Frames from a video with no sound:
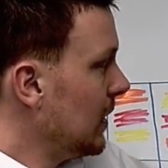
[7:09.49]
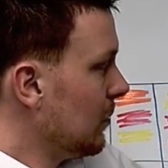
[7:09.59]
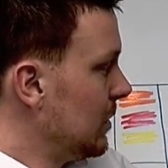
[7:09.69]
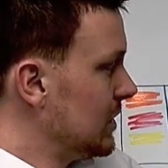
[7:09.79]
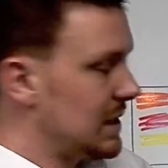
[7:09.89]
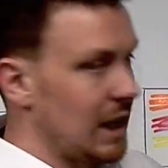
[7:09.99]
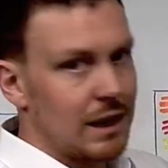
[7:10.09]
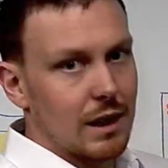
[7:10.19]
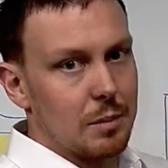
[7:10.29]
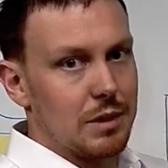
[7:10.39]
when you're
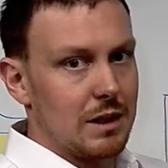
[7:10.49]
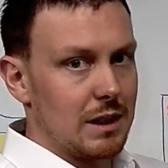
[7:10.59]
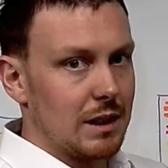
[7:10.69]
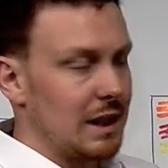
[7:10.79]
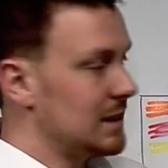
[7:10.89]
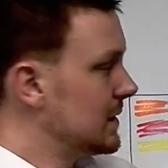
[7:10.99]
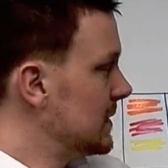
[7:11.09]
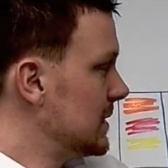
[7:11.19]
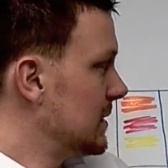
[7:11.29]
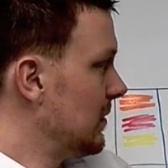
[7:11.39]
standing up unique
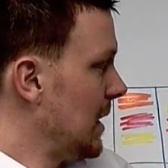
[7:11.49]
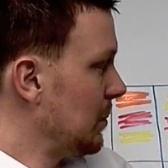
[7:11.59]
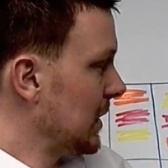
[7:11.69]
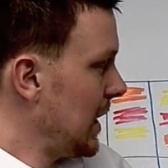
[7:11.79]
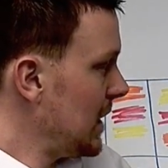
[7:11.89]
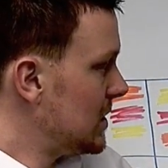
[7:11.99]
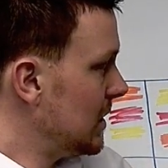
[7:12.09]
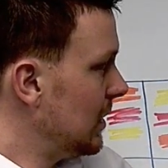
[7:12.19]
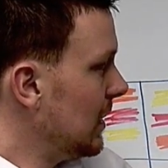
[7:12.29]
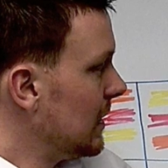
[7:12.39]
instances of an
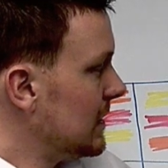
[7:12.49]
application